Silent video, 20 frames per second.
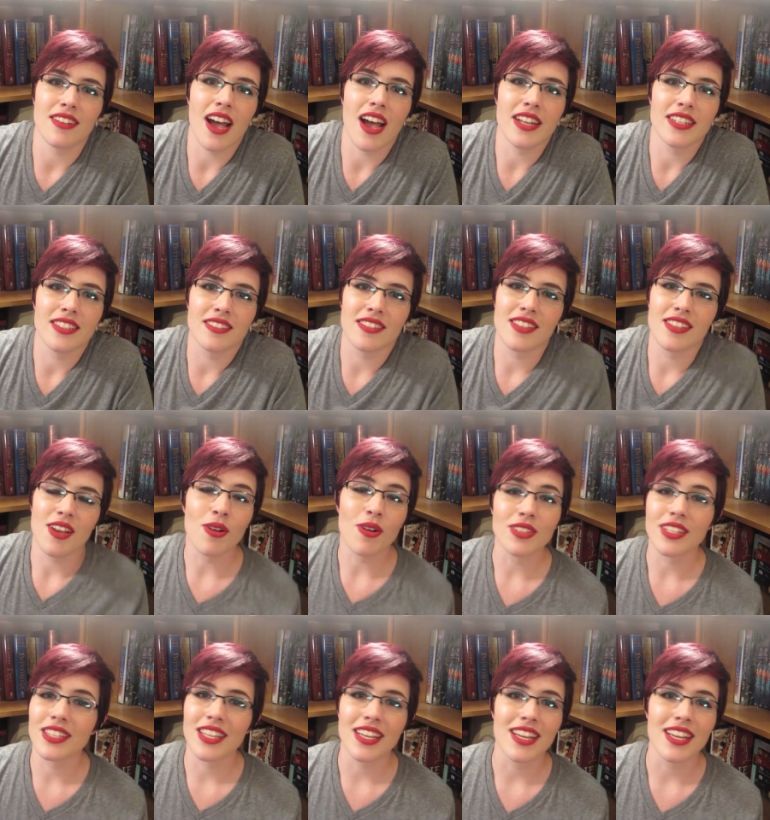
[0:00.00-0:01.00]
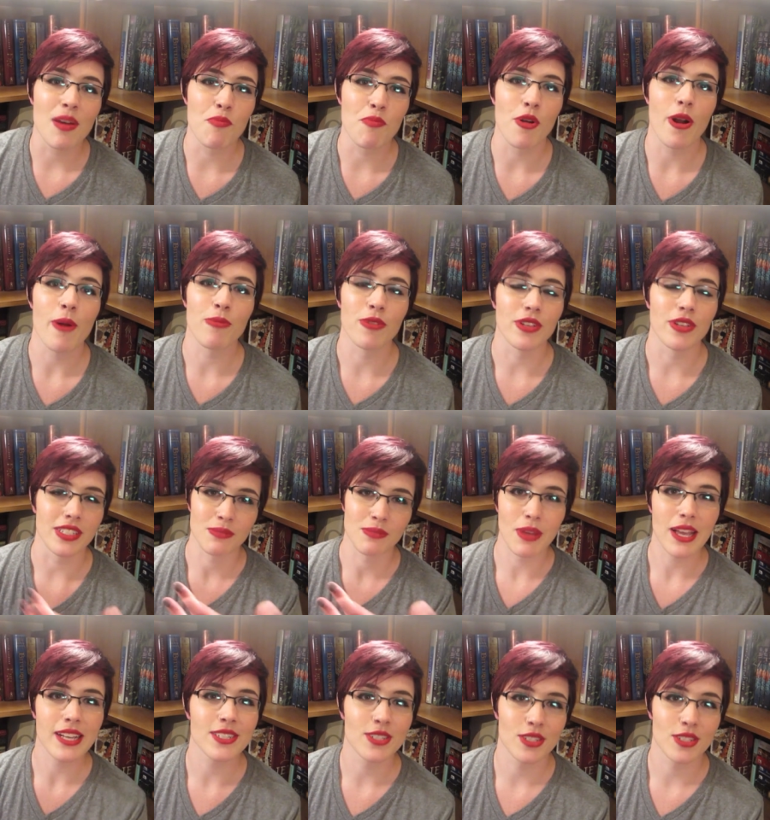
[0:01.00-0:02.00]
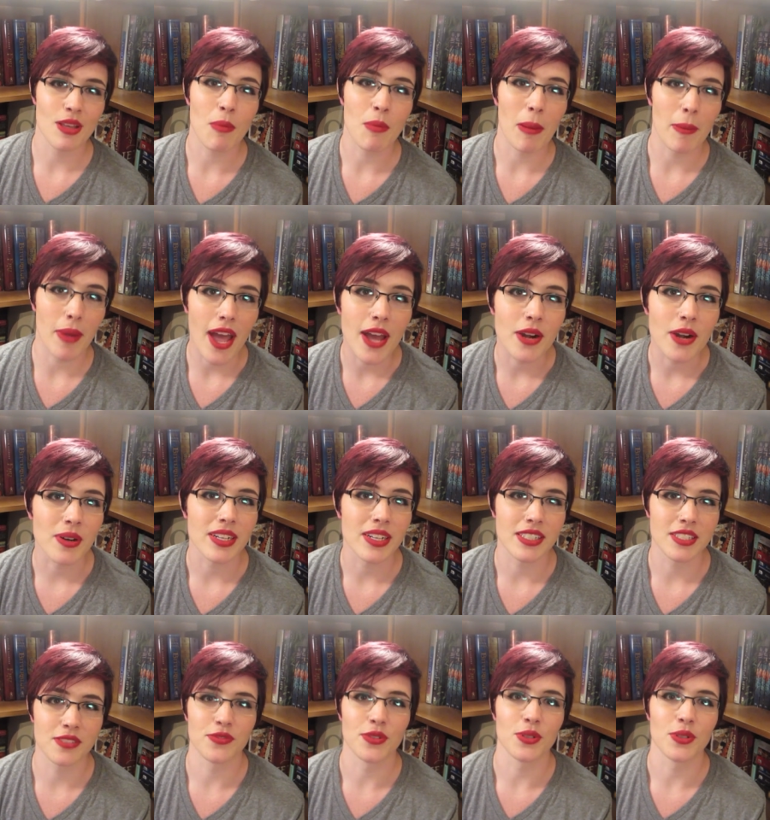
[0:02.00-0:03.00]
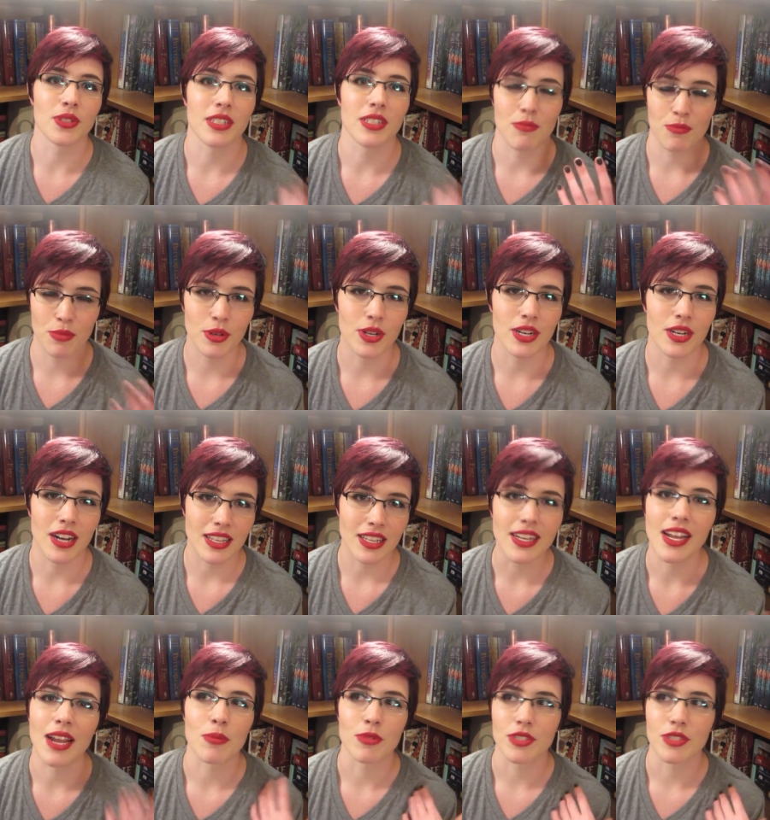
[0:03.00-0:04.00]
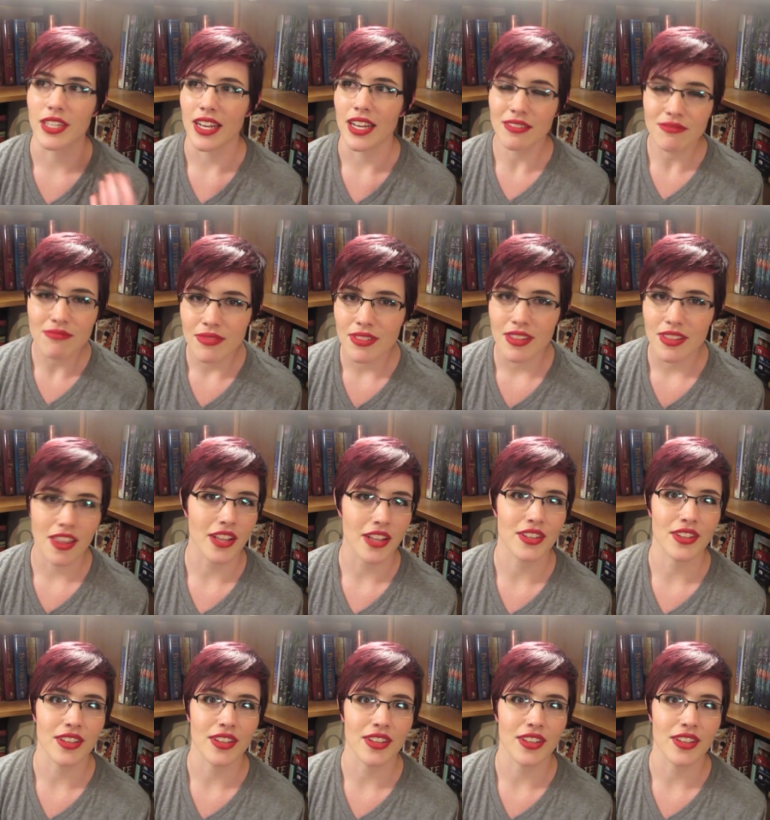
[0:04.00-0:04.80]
I the only thing I prep with is make sure that my battery is full and put it on the camera stand. That's